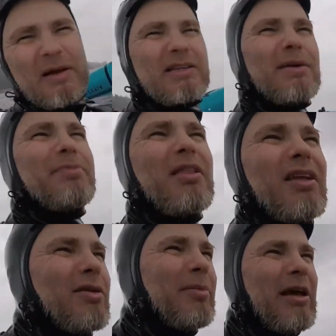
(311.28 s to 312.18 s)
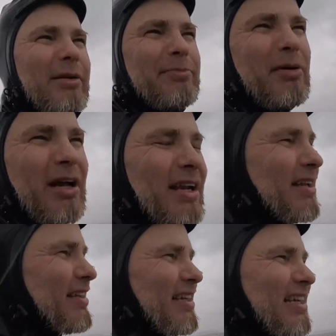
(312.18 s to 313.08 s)
up a little bit, but
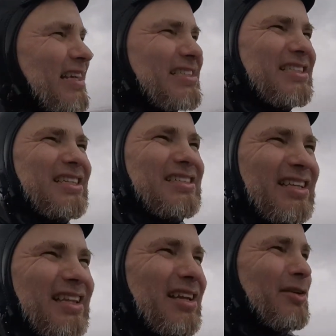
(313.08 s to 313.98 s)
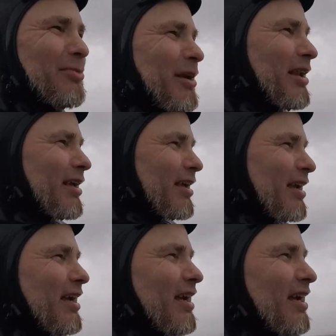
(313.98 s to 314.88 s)
it's just a little bit.
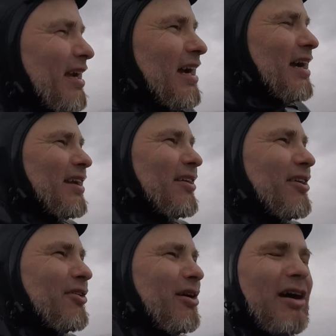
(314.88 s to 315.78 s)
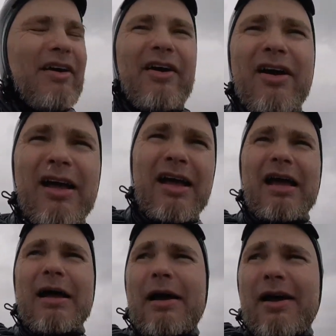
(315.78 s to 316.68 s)
I don't know.
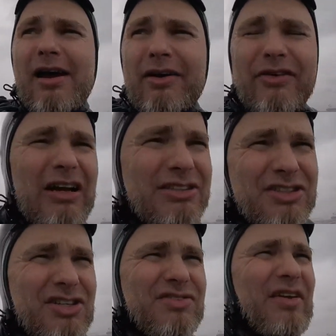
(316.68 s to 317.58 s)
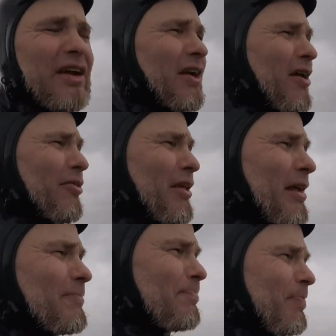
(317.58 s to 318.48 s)
I've actually just figured out
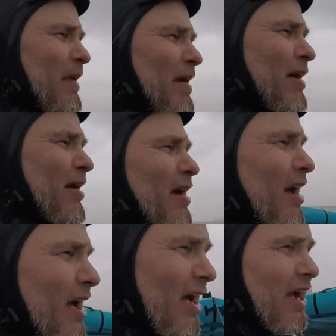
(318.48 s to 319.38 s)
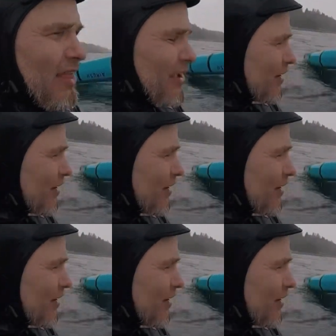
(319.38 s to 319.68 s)
that I think I've